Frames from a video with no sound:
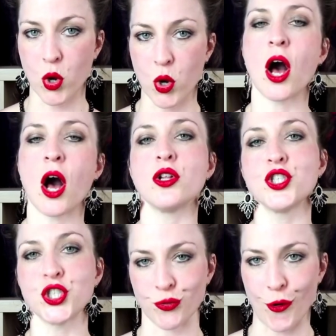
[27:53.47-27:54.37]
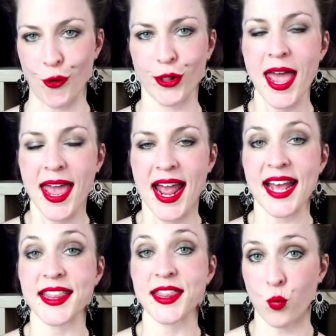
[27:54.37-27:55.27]
cultural and that
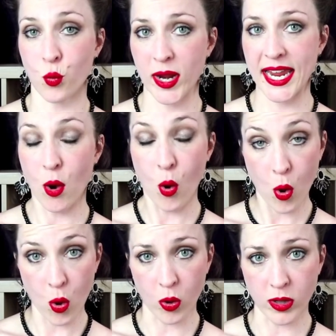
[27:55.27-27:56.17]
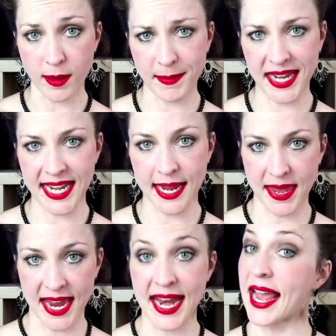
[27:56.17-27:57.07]
we all, meaning men
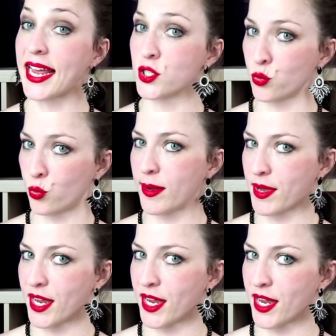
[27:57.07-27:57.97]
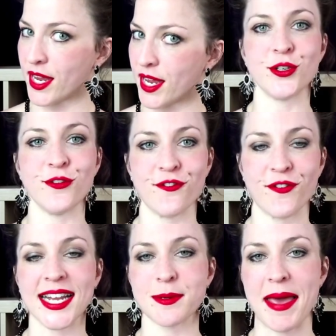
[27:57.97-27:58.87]
and women, need to fight
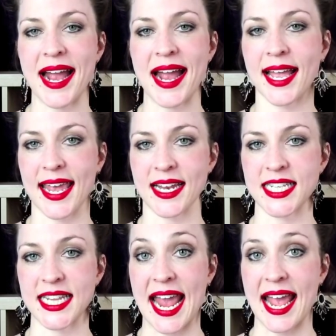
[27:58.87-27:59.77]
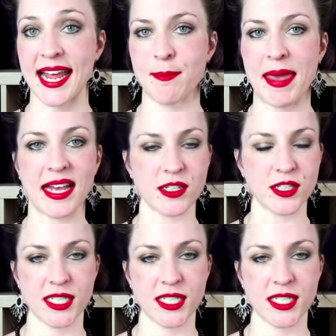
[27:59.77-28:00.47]
back against the anti-male stigma.